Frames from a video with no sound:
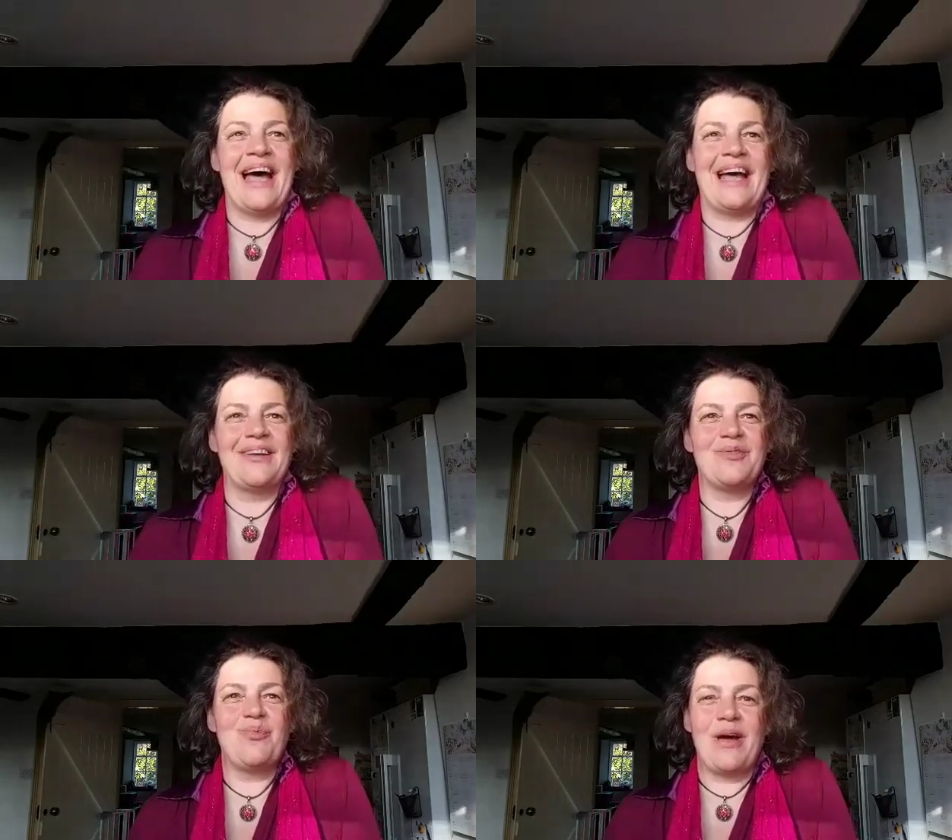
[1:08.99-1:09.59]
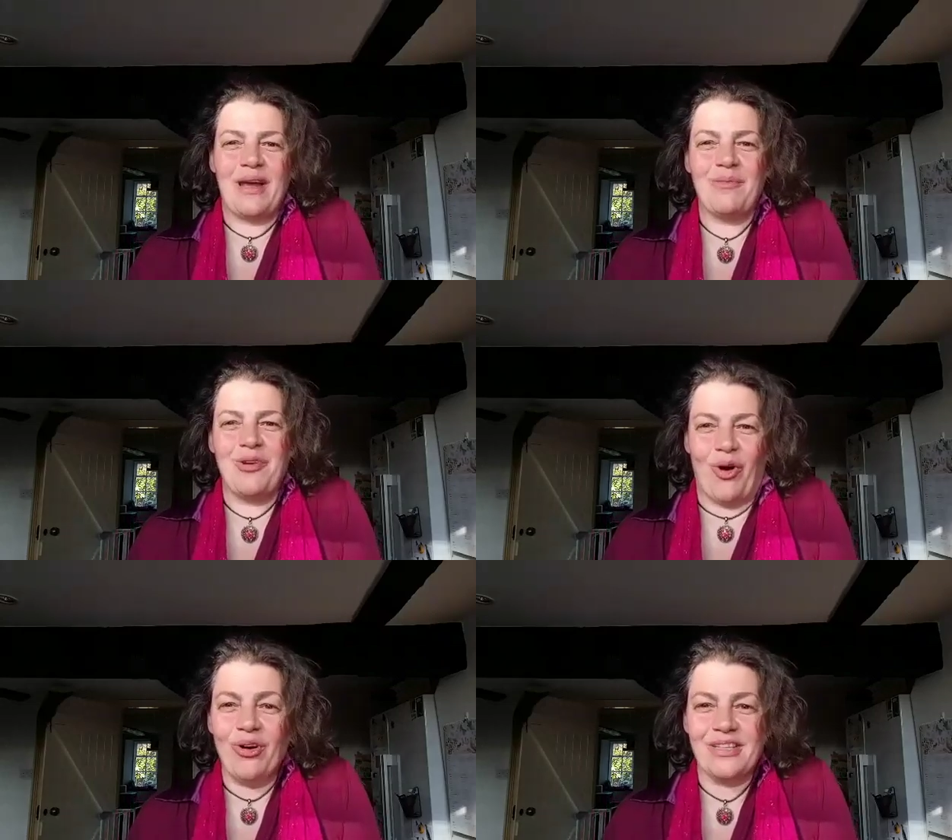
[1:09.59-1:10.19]
And when
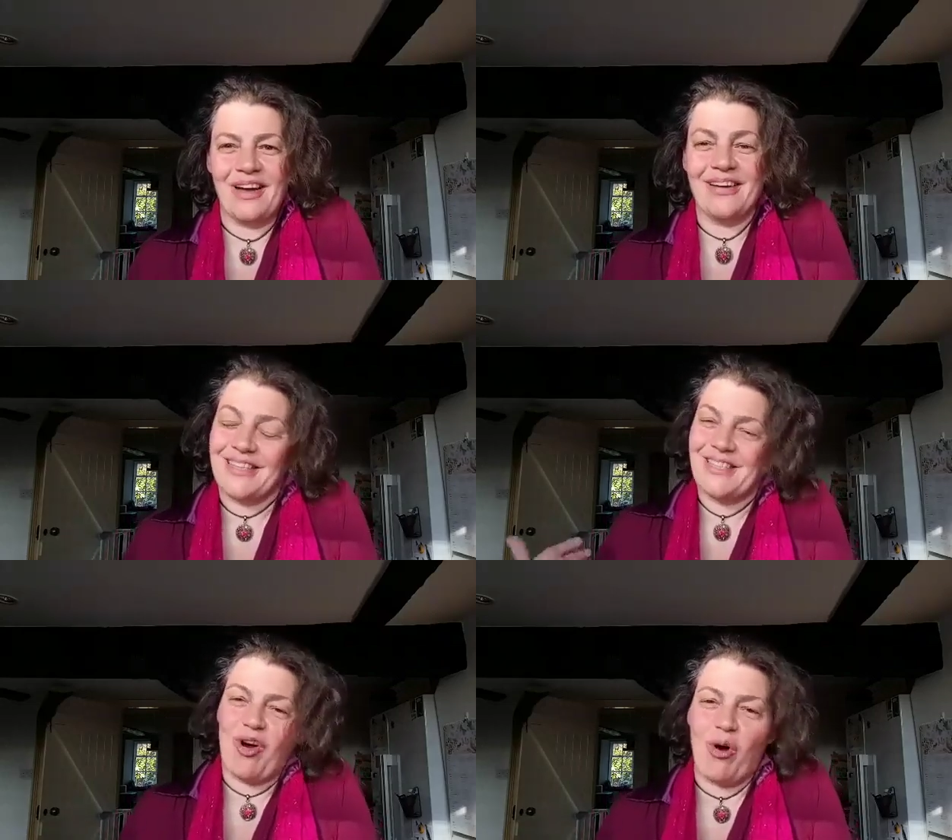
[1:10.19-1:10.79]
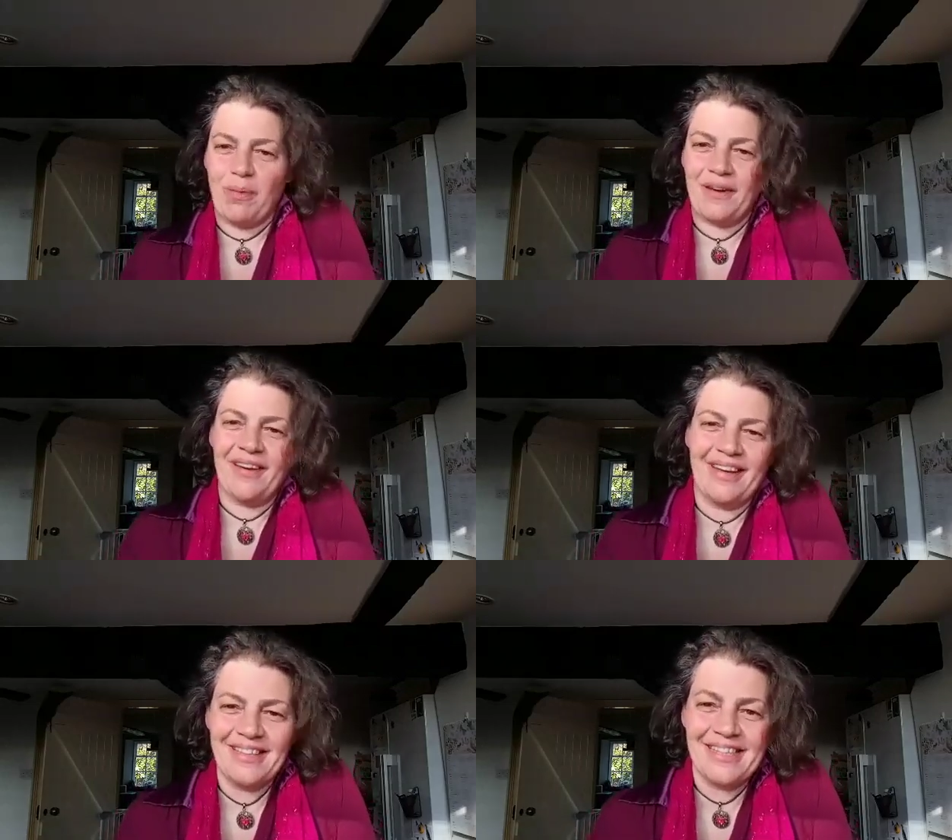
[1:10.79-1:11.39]
I'm not, I stop and
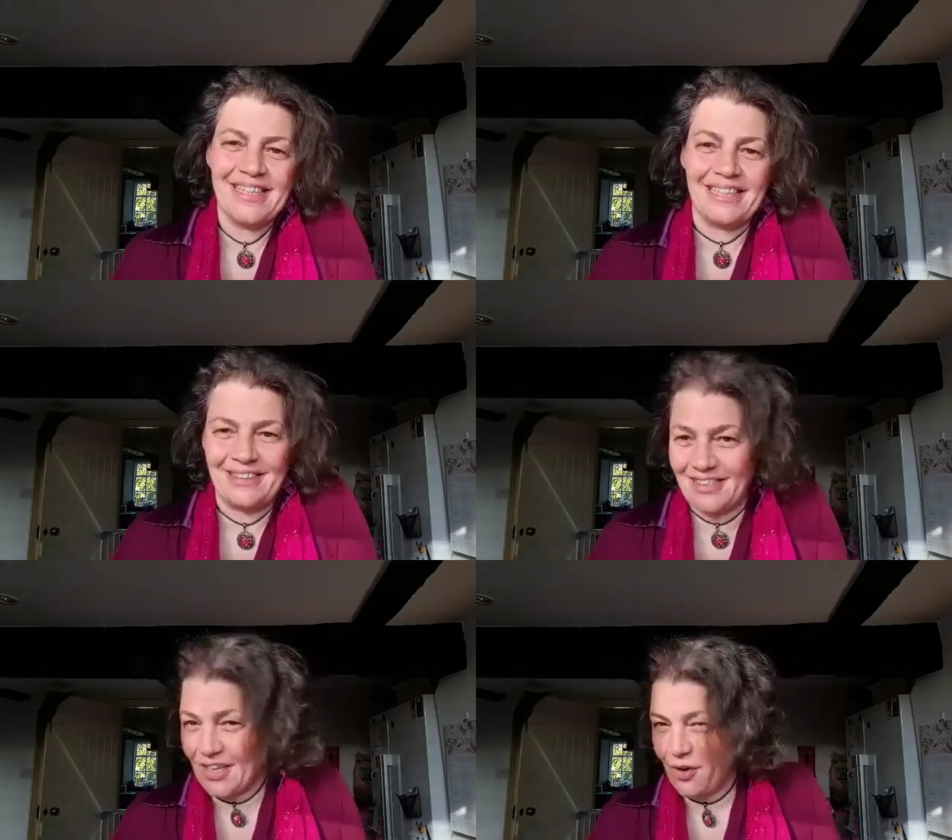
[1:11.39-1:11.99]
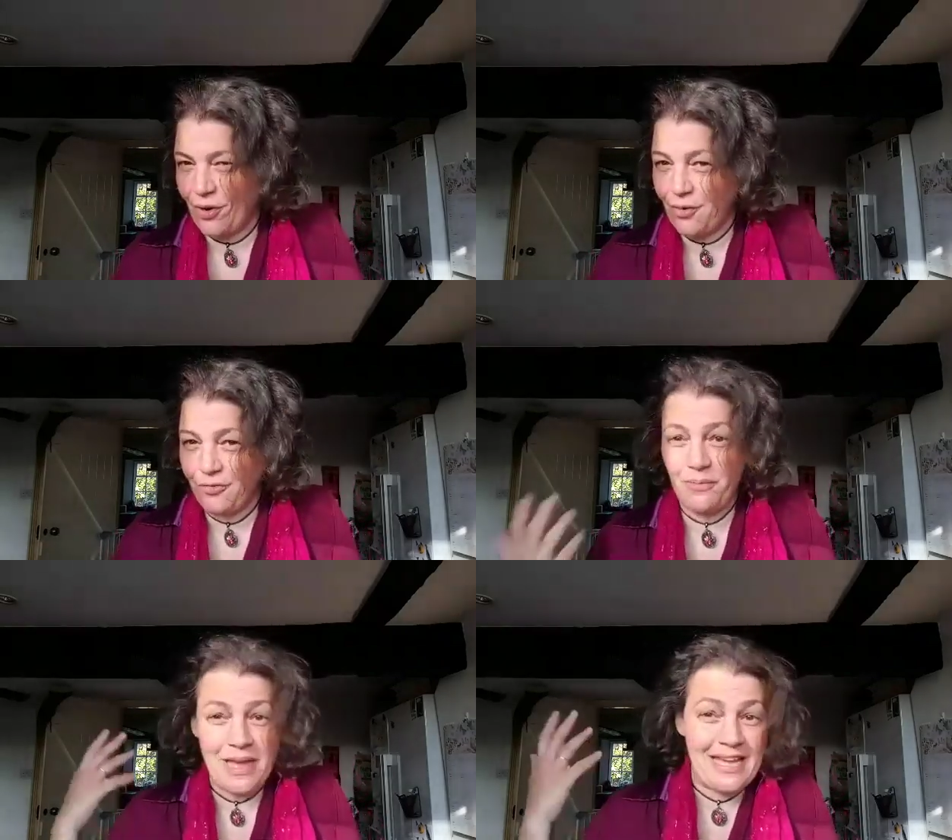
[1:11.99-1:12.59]
I consider. So
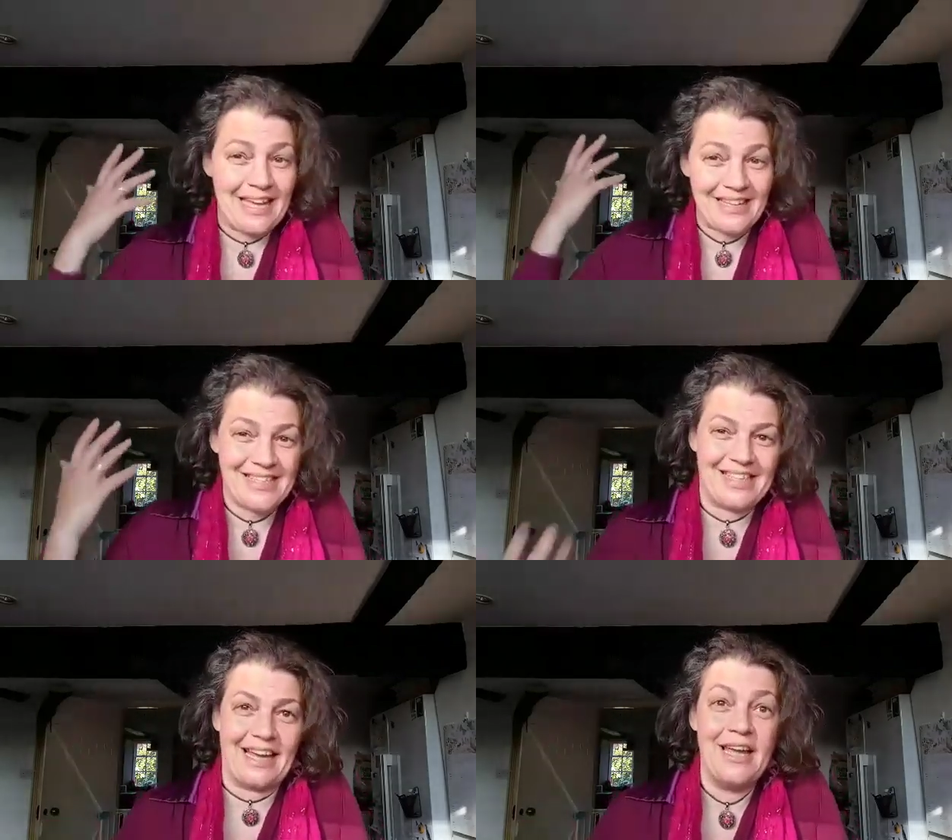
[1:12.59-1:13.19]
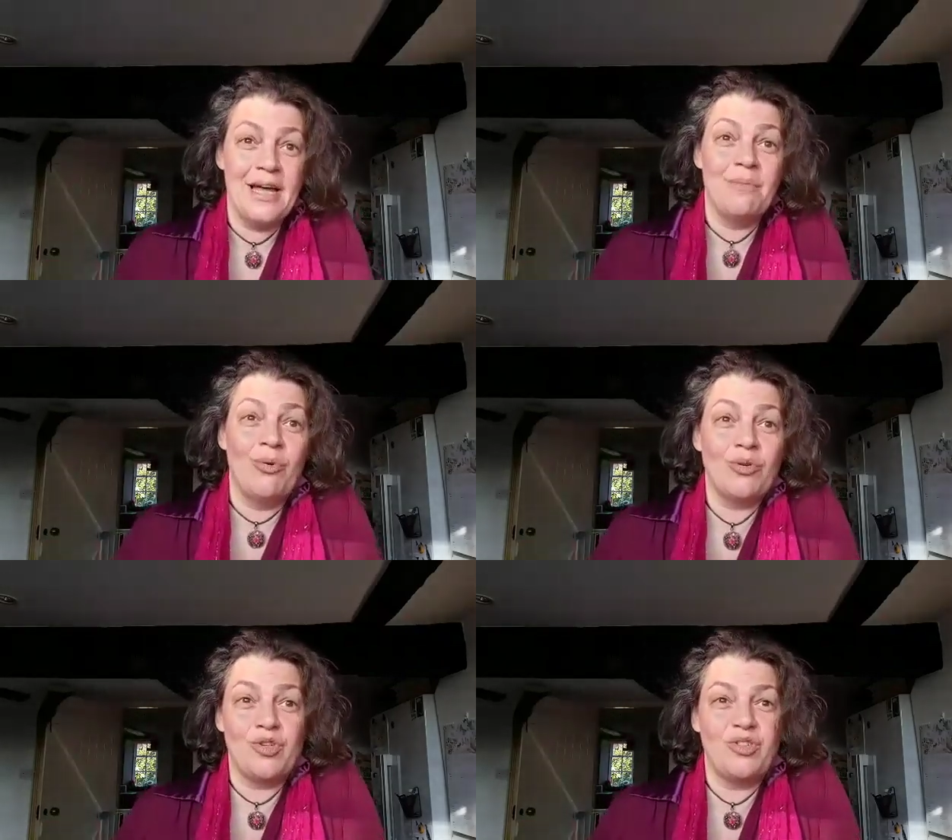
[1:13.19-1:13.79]
for me, yesterday,
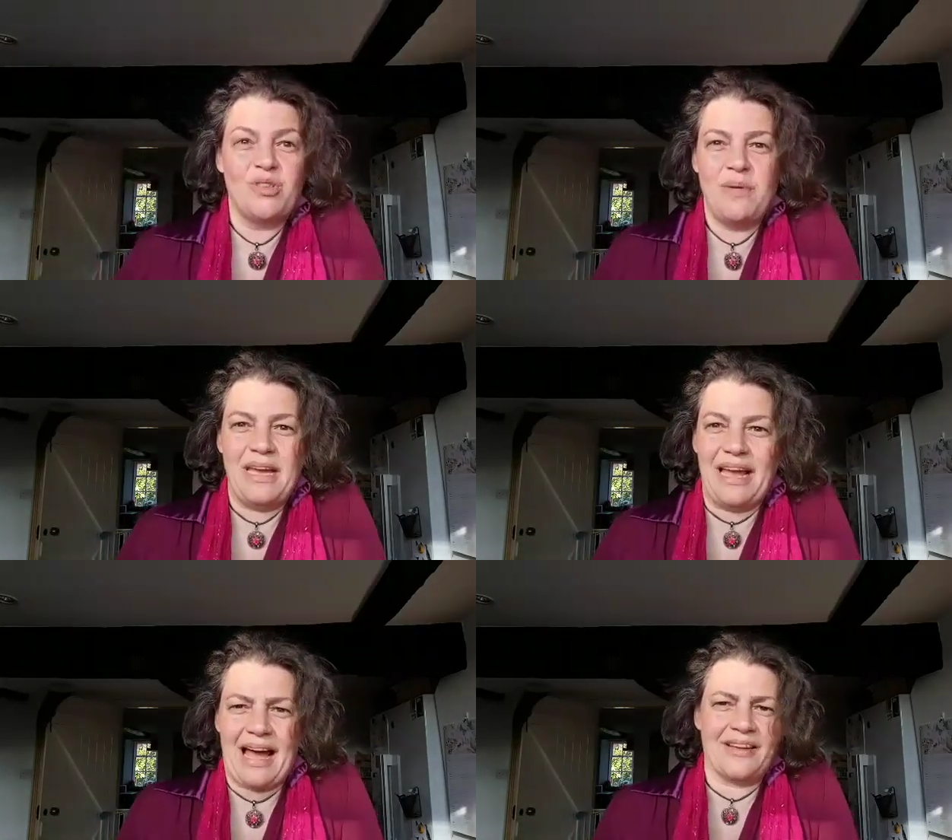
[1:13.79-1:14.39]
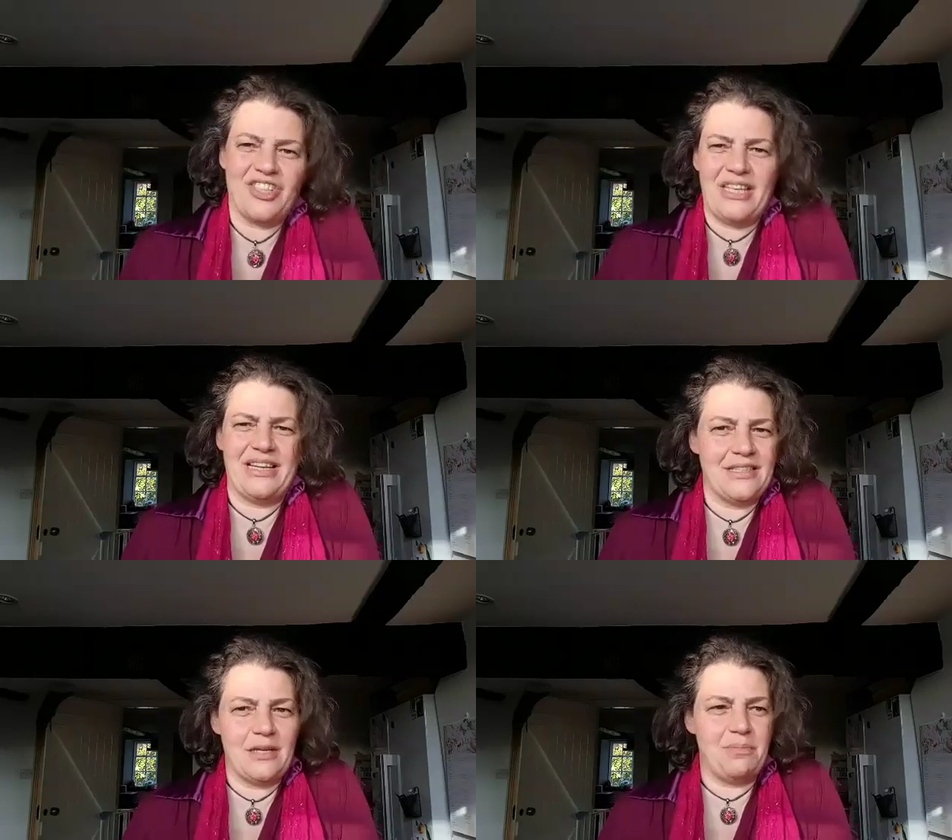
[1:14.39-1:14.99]
more true to me, actually
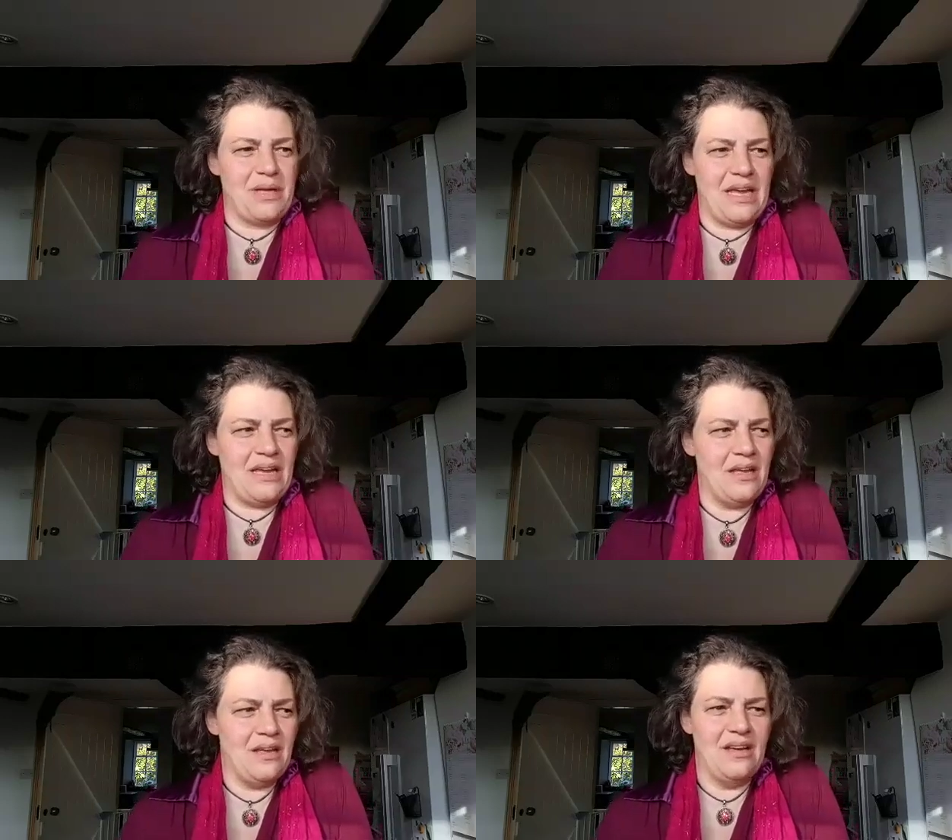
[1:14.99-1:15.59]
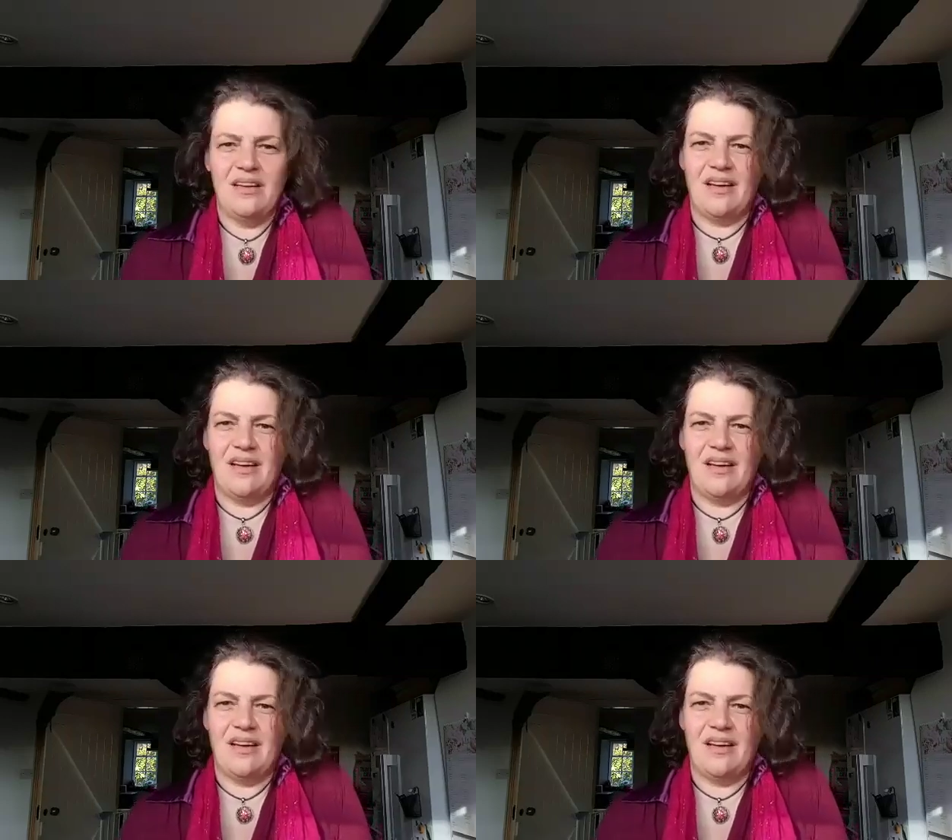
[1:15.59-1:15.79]
ended up being